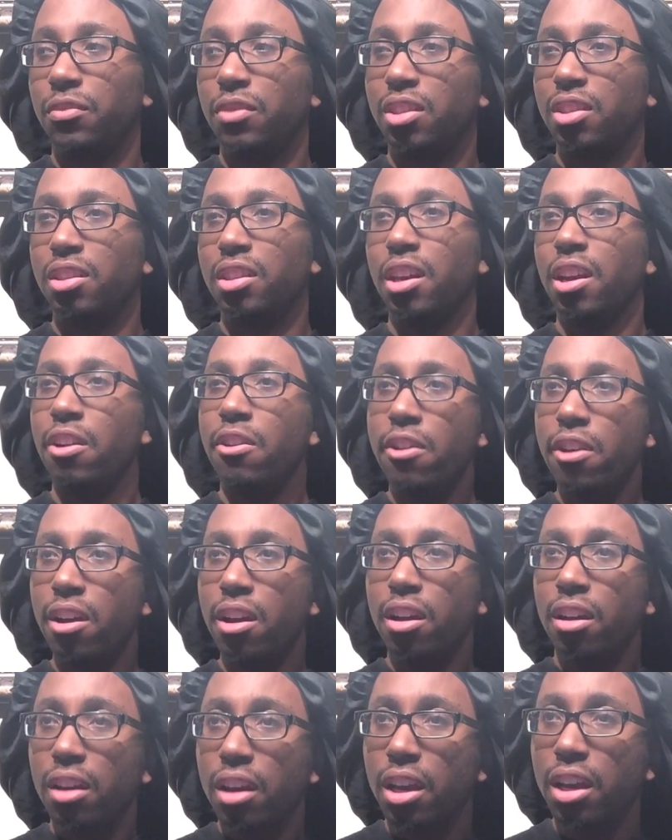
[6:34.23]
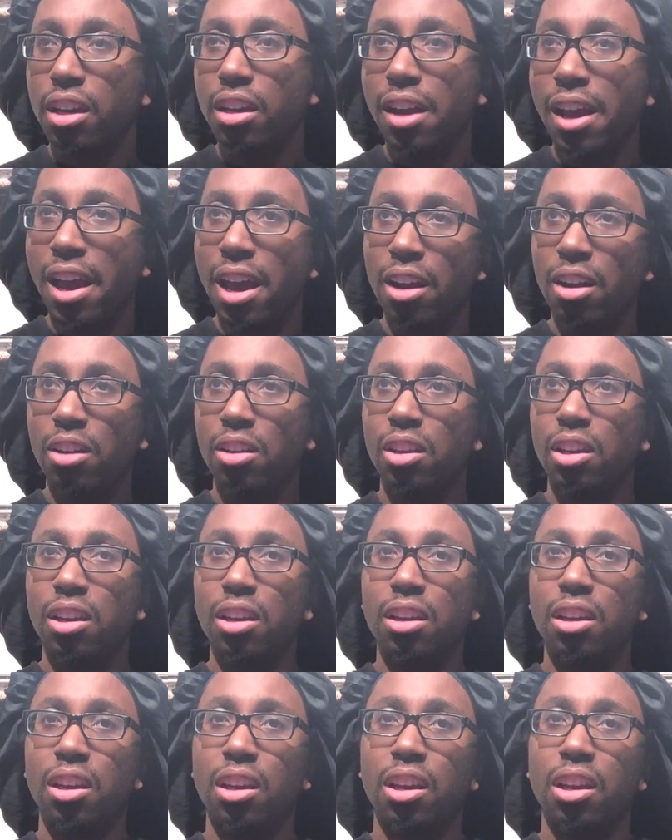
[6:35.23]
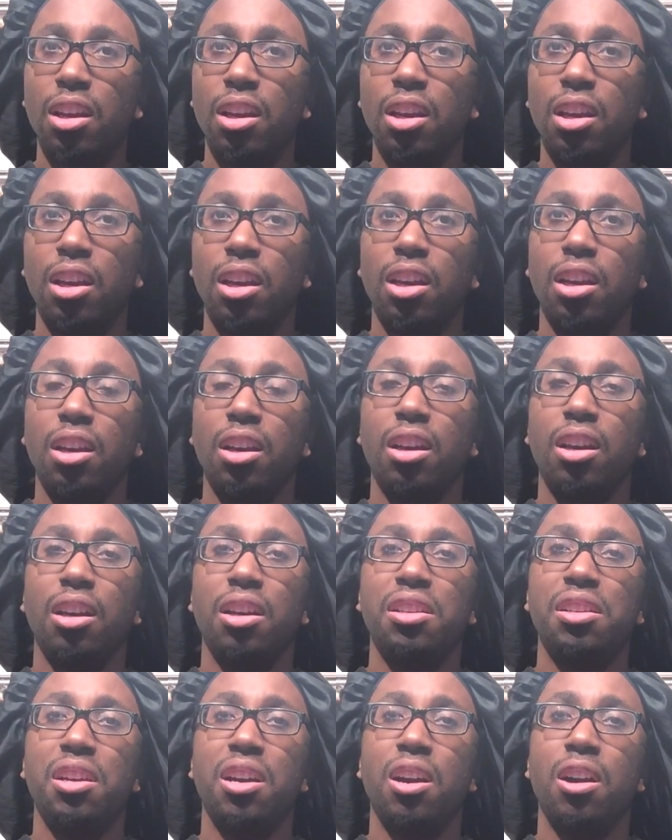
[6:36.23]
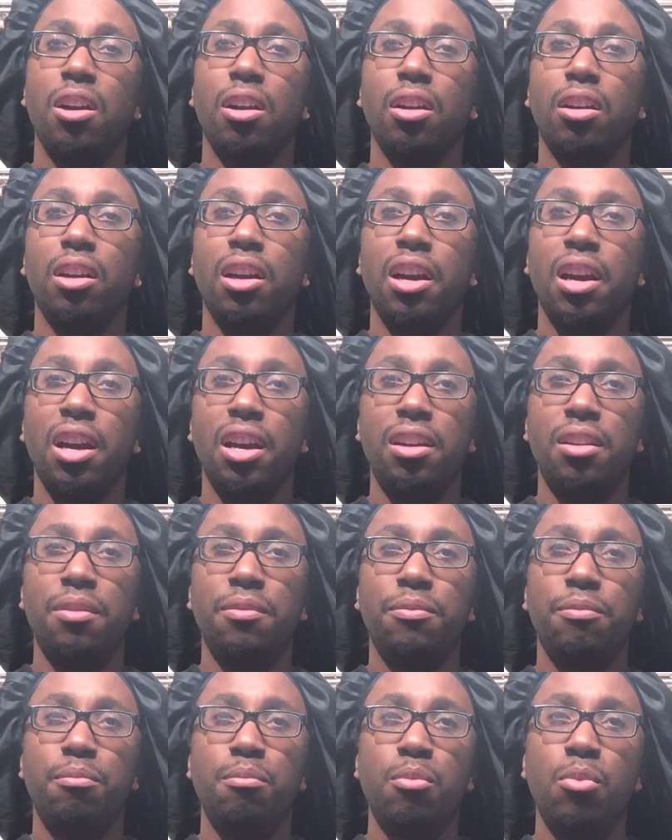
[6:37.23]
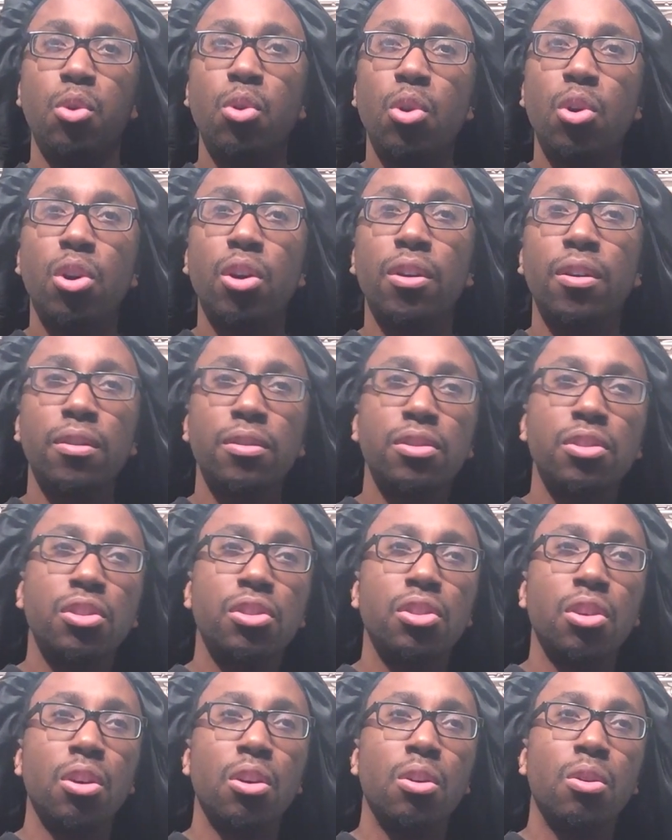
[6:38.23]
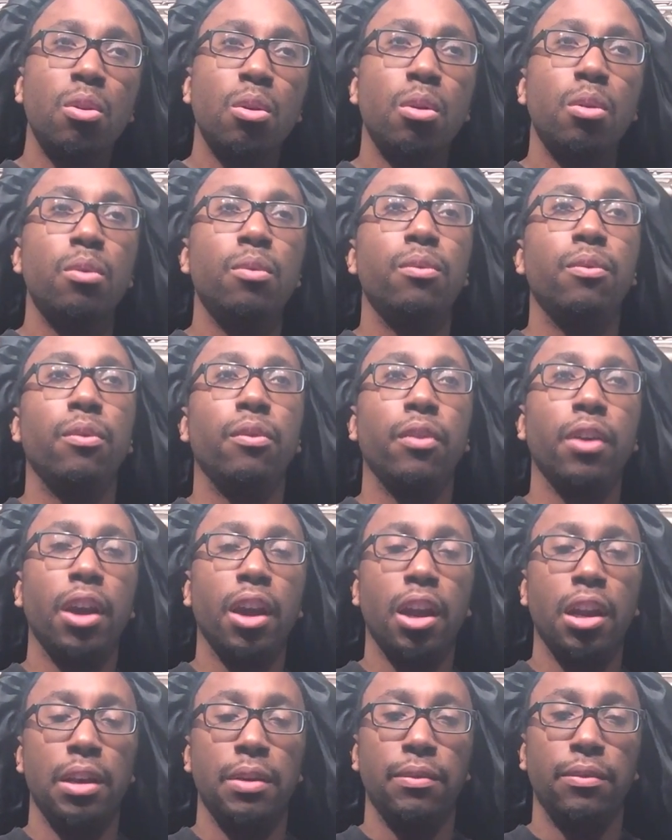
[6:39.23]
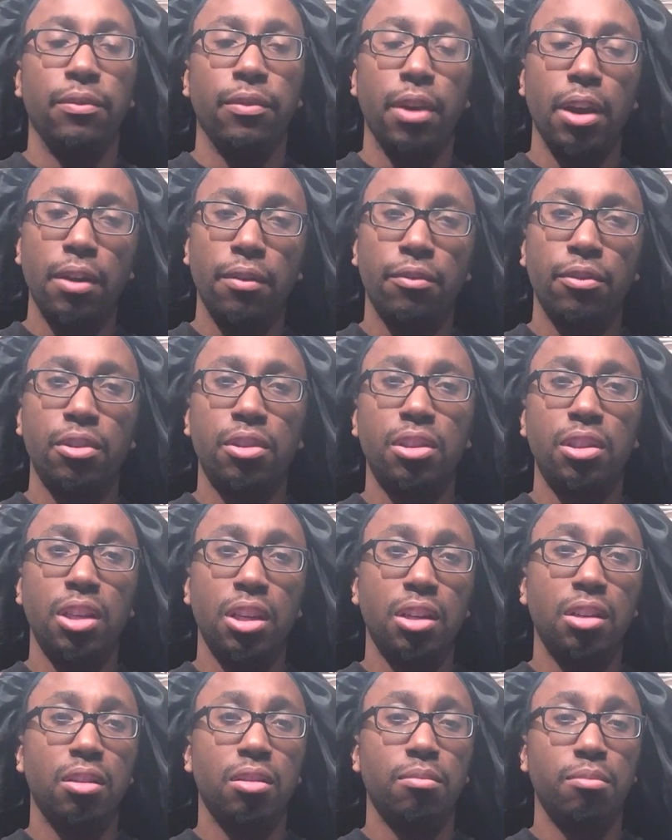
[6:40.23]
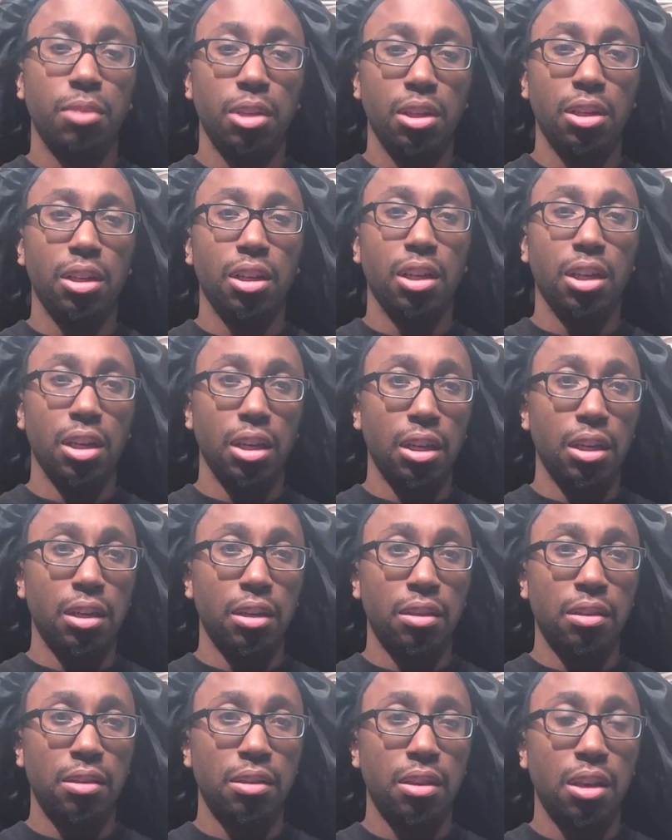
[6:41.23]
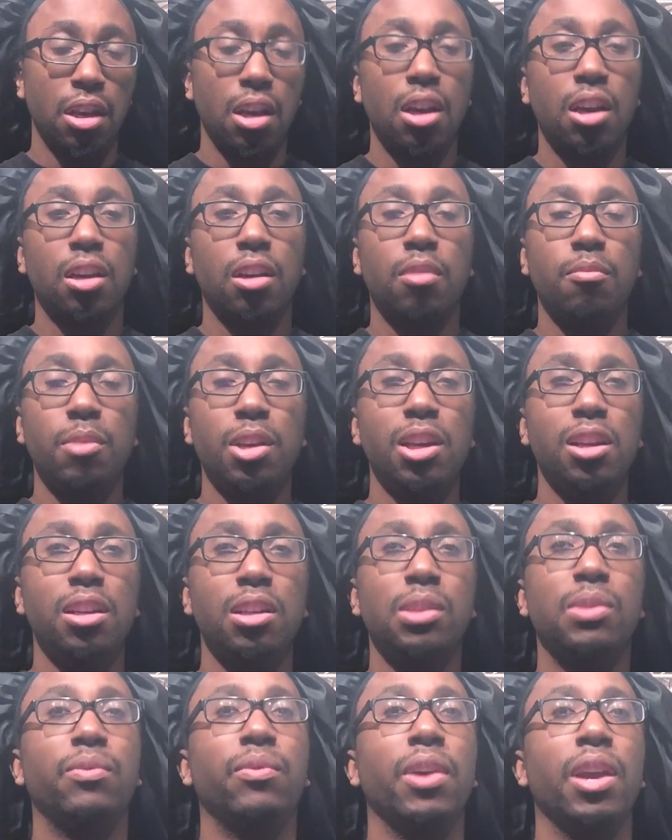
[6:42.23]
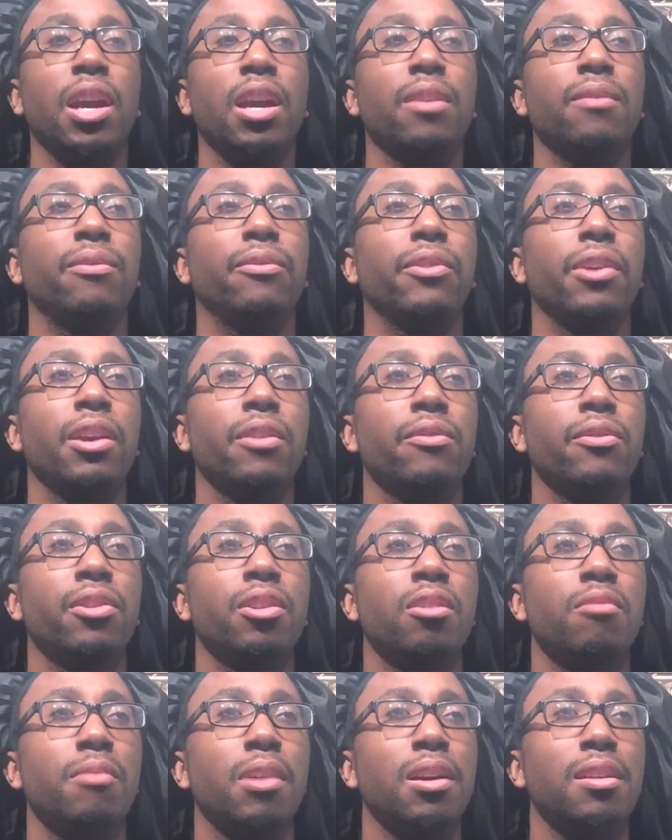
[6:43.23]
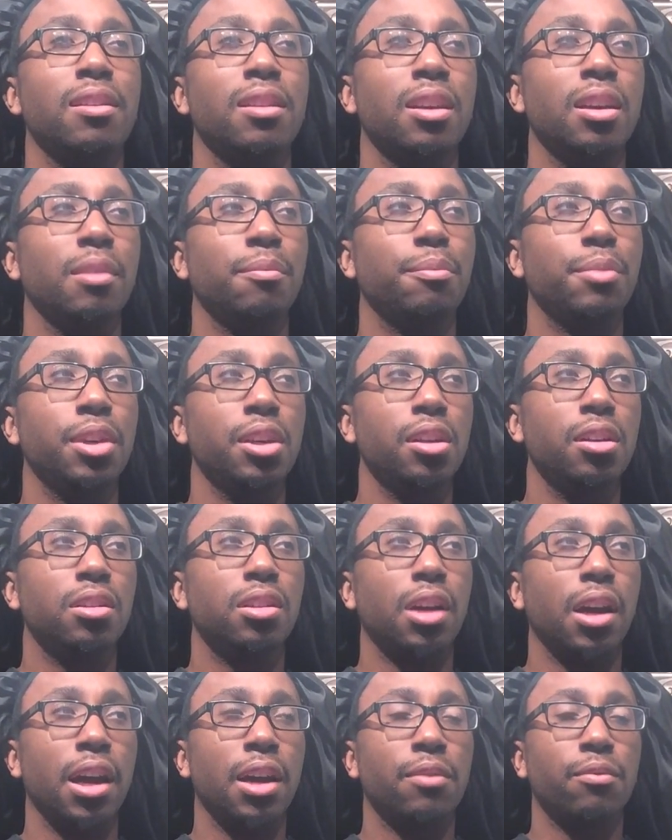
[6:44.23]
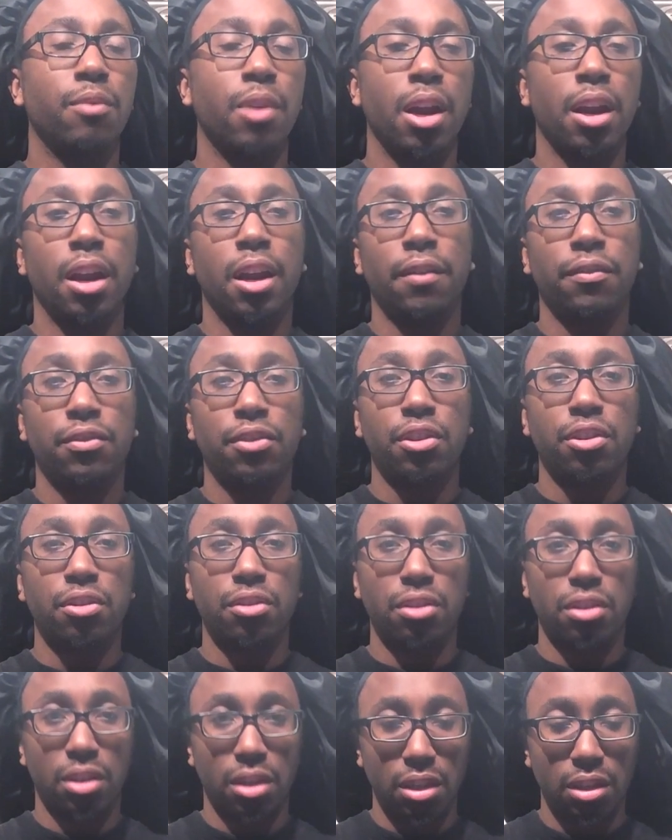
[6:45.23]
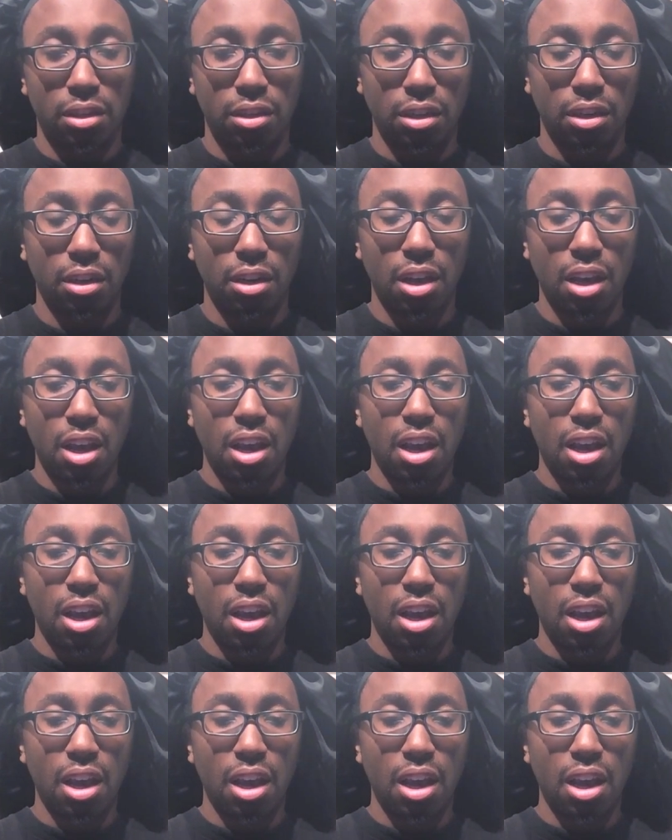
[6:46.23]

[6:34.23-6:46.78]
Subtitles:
Sarah and Natalie are kind of more so fan favorites than Camila is. Camila's fan favoritism, I think, peaked right after her season.